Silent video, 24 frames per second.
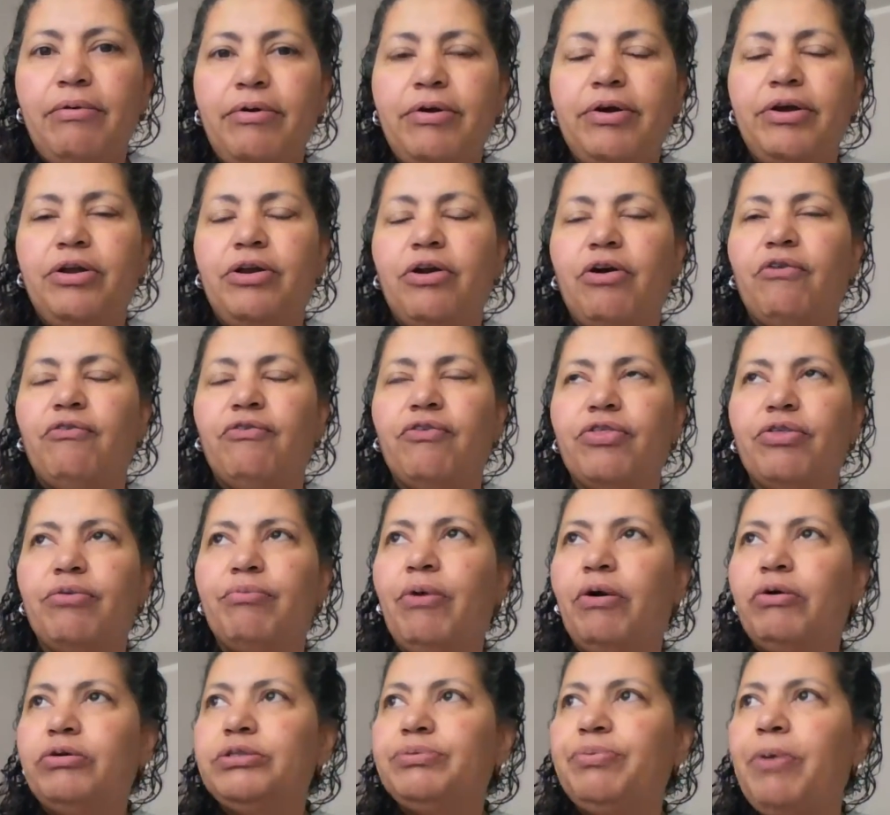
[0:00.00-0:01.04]
you know, for the
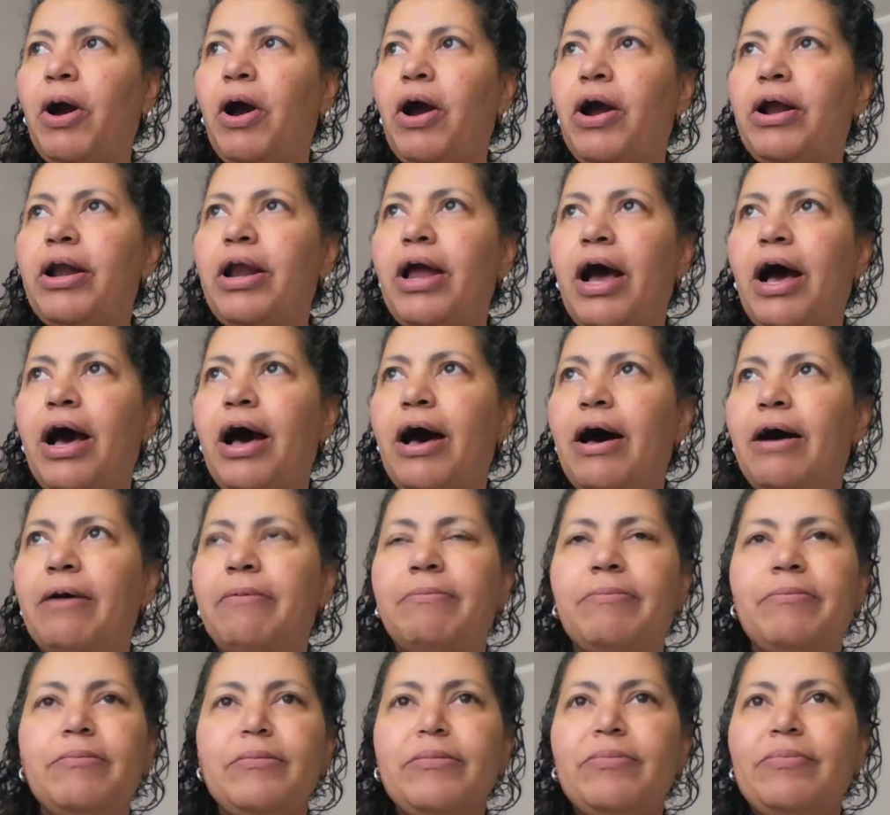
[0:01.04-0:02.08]
most part,
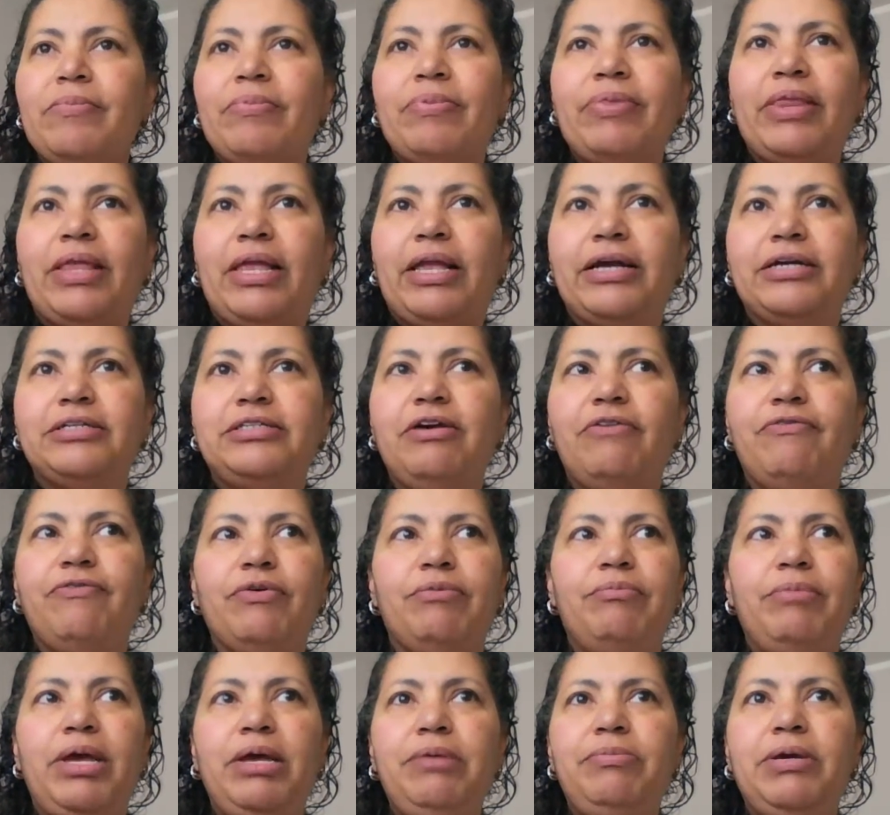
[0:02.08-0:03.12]
um, except for
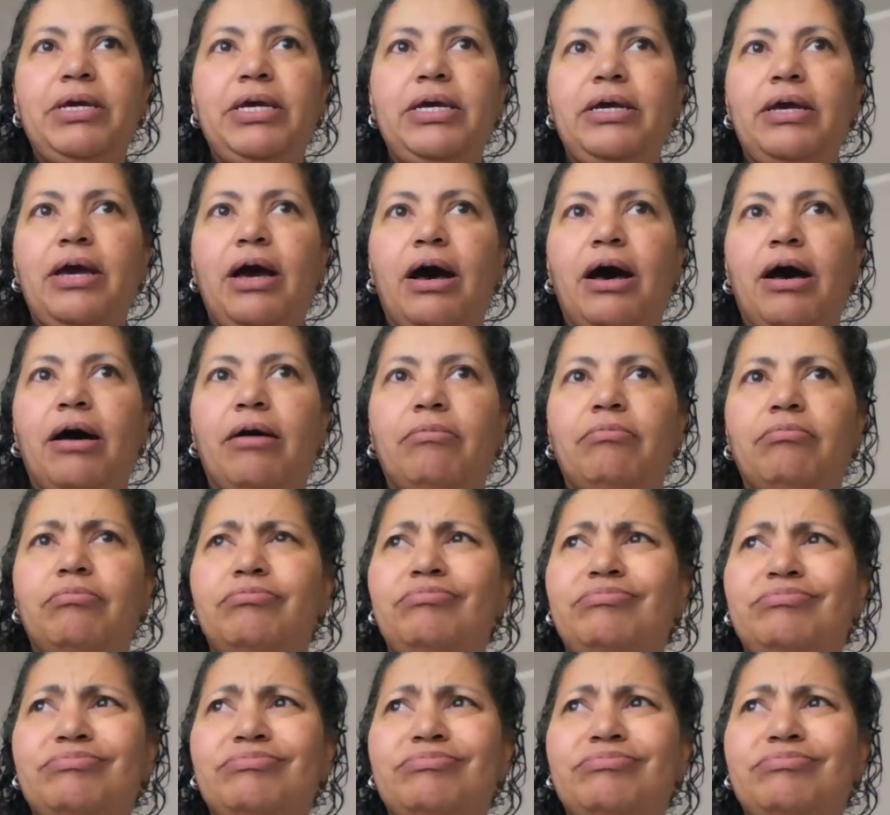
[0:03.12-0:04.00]
maybe um,